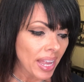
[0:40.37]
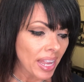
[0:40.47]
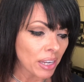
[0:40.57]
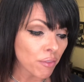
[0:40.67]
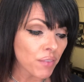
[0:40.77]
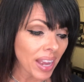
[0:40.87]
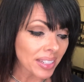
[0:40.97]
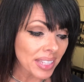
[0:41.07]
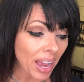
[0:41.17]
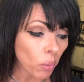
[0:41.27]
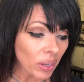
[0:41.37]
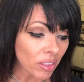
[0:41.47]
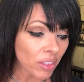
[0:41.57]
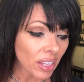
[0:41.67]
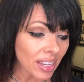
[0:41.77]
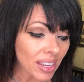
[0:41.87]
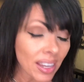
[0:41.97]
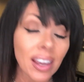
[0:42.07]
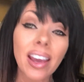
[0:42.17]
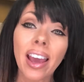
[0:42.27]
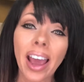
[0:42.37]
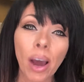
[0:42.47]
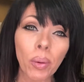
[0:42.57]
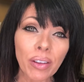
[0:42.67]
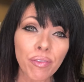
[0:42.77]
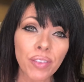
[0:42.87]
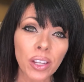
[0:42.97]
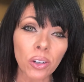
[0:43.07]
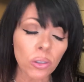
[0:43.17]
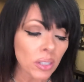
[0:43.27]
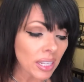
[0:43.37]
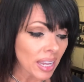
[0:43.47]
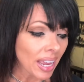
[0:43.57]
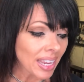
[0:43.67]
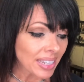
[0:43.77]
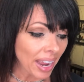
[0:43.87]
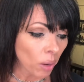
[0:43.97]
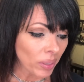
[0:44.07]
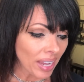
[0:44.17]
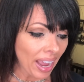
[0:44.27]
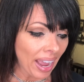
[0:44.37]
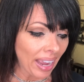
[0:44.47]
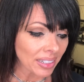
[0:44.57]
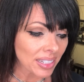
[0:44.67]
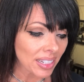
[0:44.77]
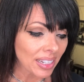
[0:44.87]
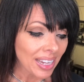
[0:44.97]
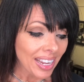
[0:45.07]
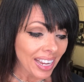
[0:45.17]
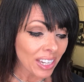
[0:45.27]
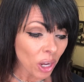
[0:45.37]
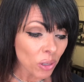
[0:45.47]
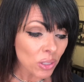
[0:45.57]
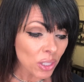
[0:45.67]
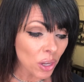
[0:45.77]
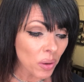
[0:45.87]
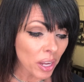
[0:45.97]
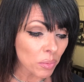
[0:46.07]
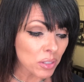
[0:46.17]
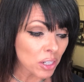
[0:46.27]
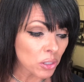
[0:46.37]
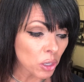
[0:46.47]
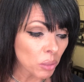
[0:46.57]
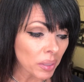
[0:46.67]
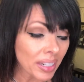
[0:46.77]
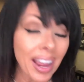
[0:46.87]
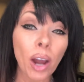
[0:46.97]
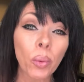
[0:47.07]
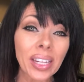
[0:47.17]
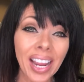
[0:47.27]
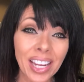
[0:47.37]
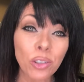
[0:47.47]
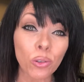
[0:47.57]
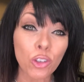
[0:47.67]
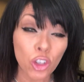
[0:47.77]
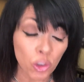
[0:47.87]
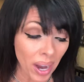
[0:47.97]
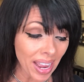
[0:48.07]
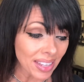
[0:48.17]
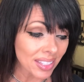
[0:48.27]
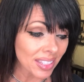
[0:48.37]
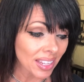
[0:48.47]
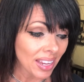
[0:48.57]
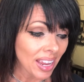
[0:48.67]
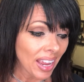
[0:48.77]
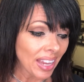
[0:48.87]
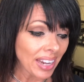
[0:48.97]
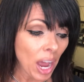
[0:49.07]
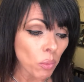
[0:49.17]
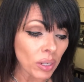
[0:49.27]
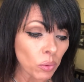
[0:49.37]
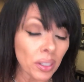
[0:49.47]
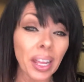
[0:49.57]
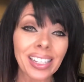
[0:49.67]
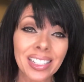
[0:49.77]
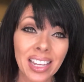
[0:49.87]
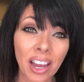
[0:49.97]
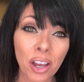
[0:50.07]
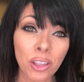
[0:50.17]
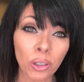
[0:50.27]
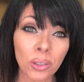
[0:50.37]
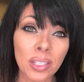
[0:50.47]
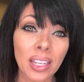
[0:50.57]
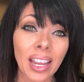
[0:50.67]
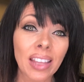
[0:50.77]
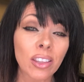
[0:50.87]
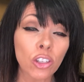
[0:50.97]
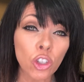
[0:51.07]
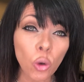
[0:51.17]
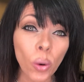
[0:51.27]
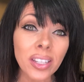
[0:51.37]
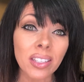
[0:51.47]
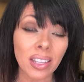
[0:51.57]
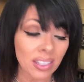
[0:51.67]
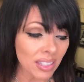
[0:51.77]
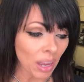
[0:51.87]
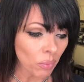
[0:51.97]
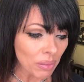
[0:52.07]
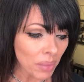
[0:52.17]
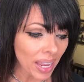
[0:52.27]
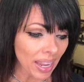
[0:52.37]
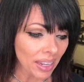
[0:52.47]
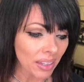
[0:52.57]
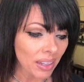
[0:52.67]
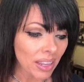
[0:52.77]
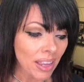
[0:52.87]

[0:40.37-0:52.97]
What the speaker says: It affects how we think, how we feel, and how we act. It also helps determine how we handle stress and how we relate to others and the choices that we make.